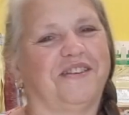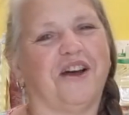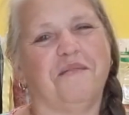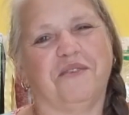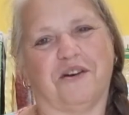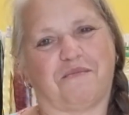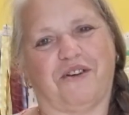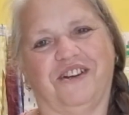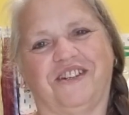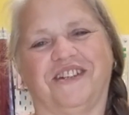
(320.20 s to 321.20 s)
I'm not
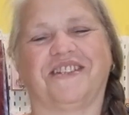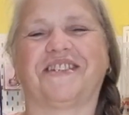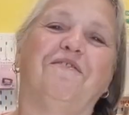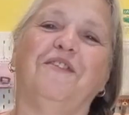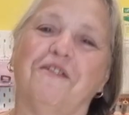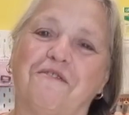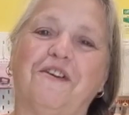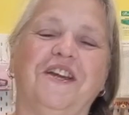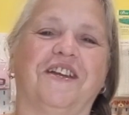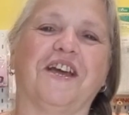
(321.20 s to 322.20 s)
precious. Feel
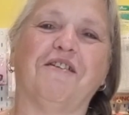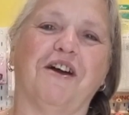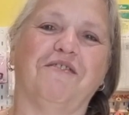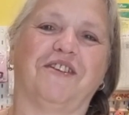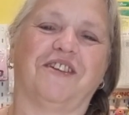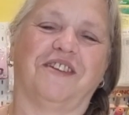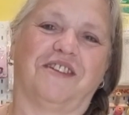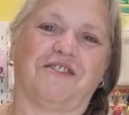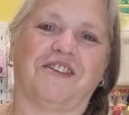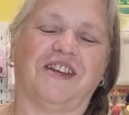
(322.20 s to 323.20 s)
free to go over
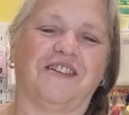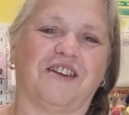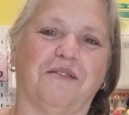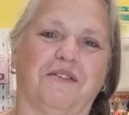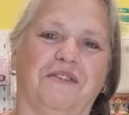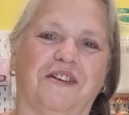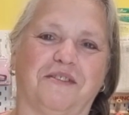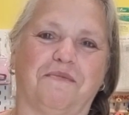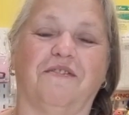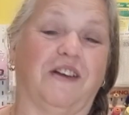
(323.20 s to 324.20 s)
to Christine's Home
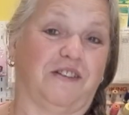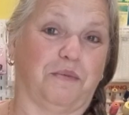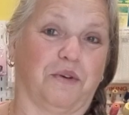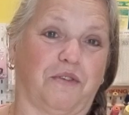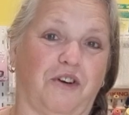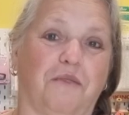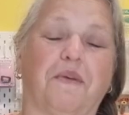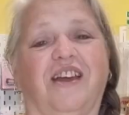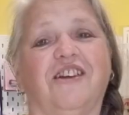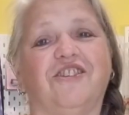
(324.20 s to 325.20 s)
Affairs Facebook
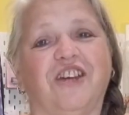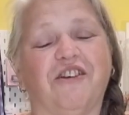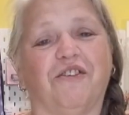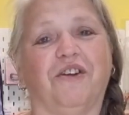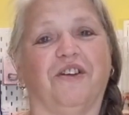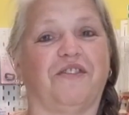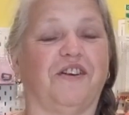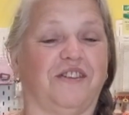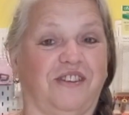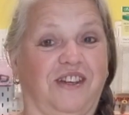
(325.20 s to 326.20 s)
group and share all of
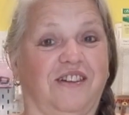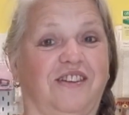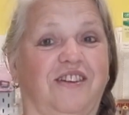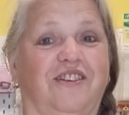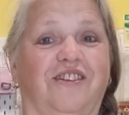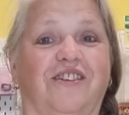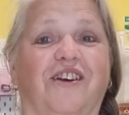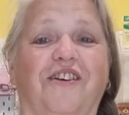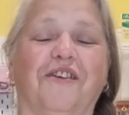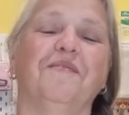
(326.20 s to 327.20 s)
those things that you
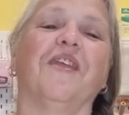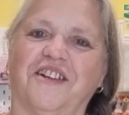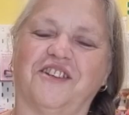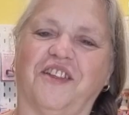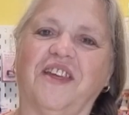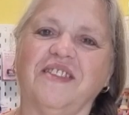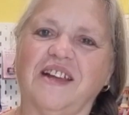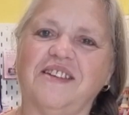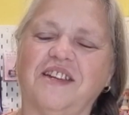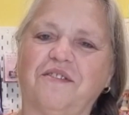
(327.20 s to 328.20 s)
sew. So I think
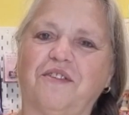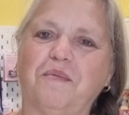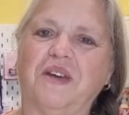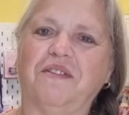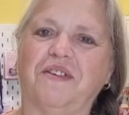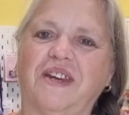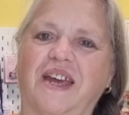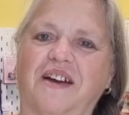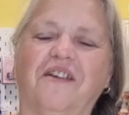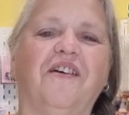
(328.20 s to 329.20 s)
that's it for me for
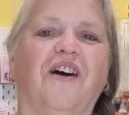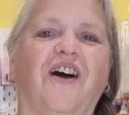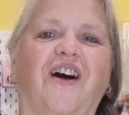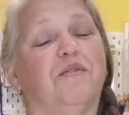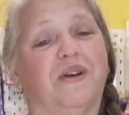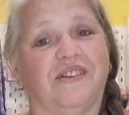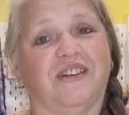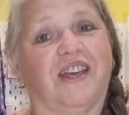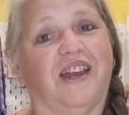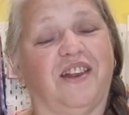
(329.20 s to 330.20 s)
now. Once
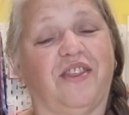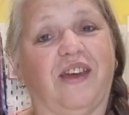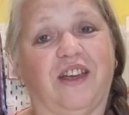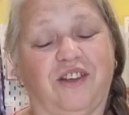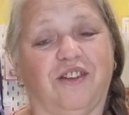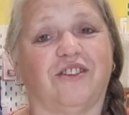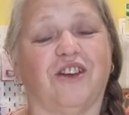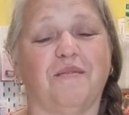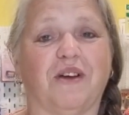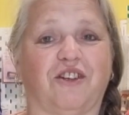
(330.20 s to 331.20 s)
again, thank you
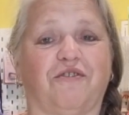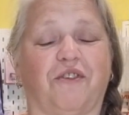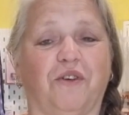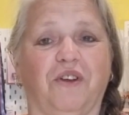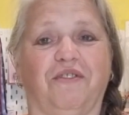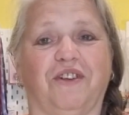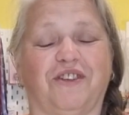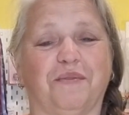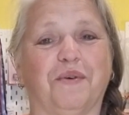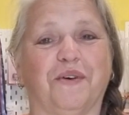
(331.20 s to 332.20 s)
so much for all of your
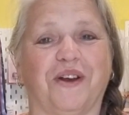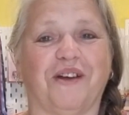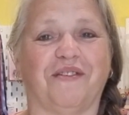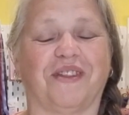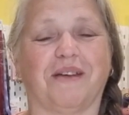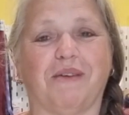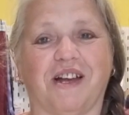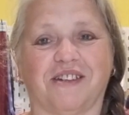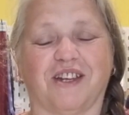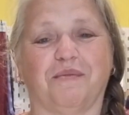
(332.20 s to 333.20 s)
support over the
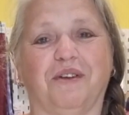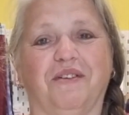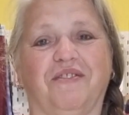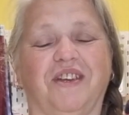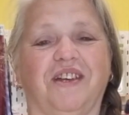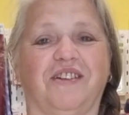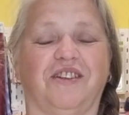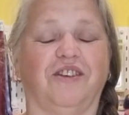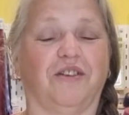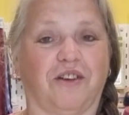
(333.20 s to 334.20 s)
past couple of
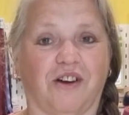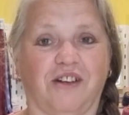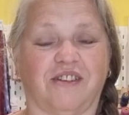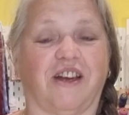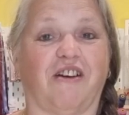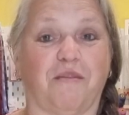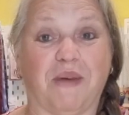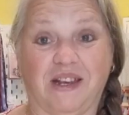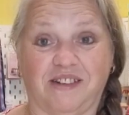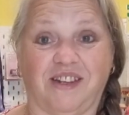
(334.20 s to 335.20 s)
years. You guys are
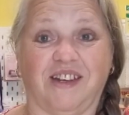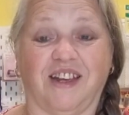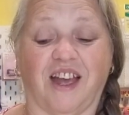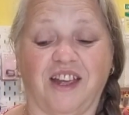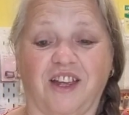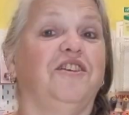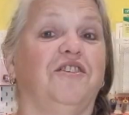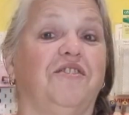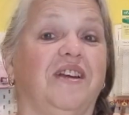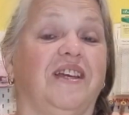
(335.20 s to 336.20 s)
amazing.
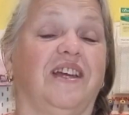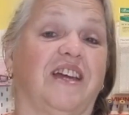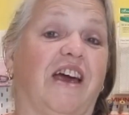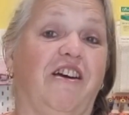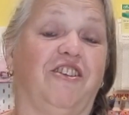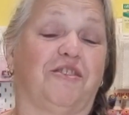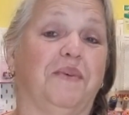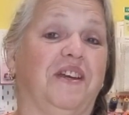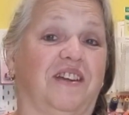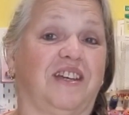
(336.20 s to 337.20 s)
You really encourage
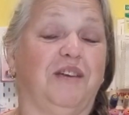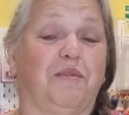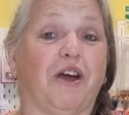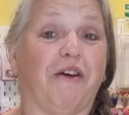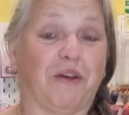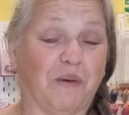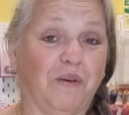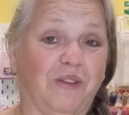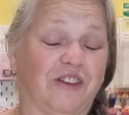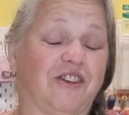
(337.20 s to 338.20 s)
me to keep going
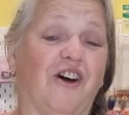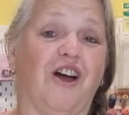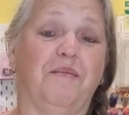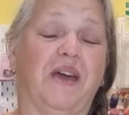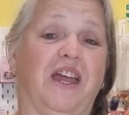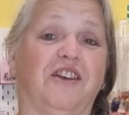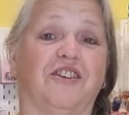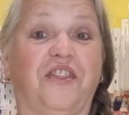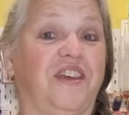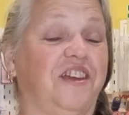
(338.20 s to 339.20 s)
all the time,
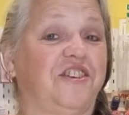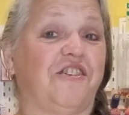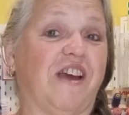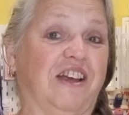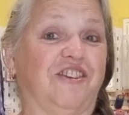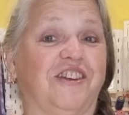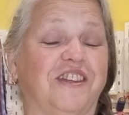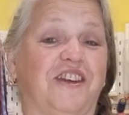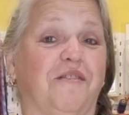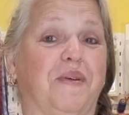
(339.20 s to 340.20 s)
and the
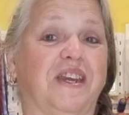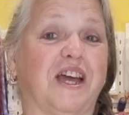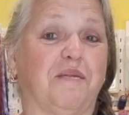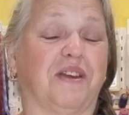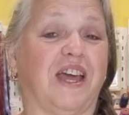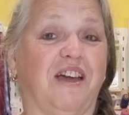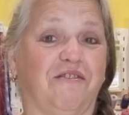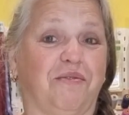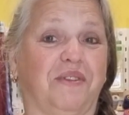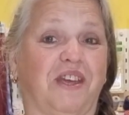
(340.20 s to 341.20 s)
interaction that I've been able to
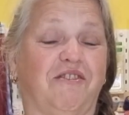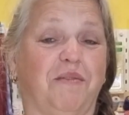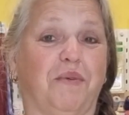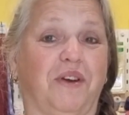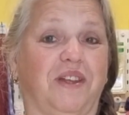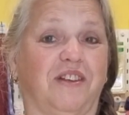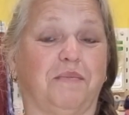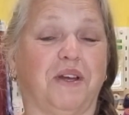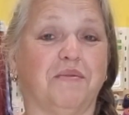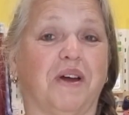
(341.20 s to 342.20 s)
have with everybody has
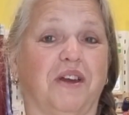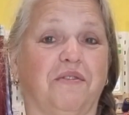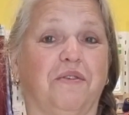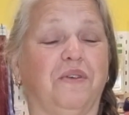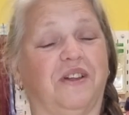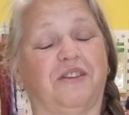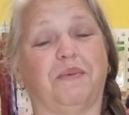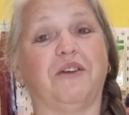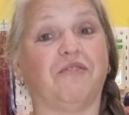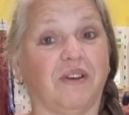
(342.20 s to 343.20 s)
been wonderful. It's
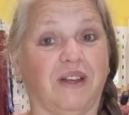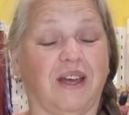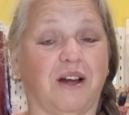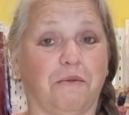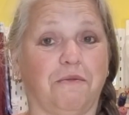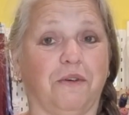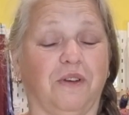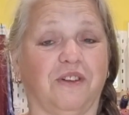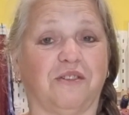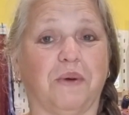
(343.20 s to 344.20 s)
been really
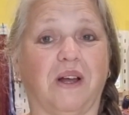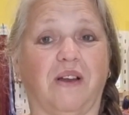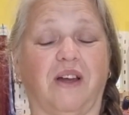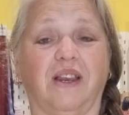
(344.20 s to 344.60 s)
helpful as well.